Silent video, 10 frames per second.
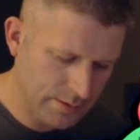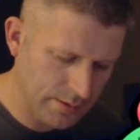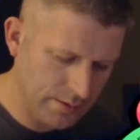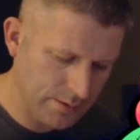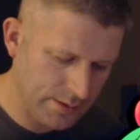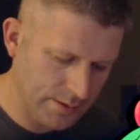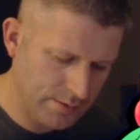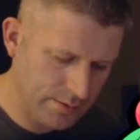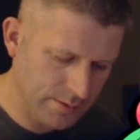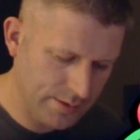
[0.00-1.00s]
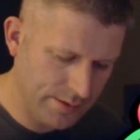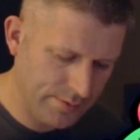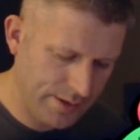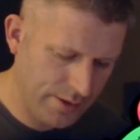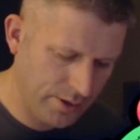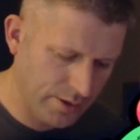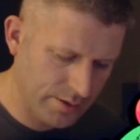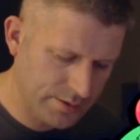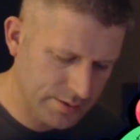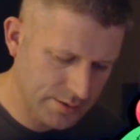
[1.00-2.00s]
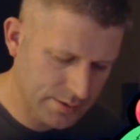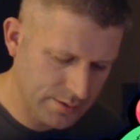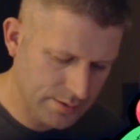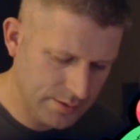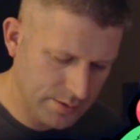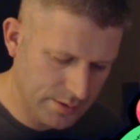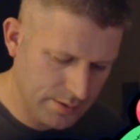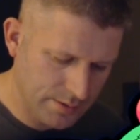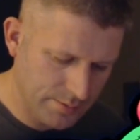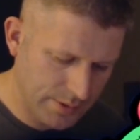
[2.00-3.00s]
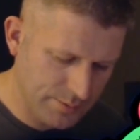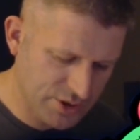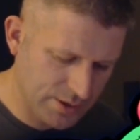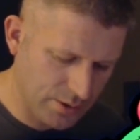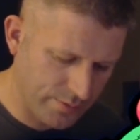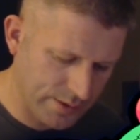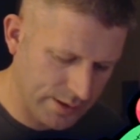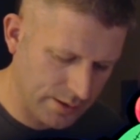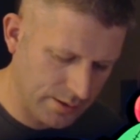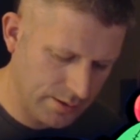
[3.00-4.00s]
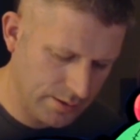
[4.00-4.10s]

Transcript: All right. That, that hurt. I'm just gonna go over here.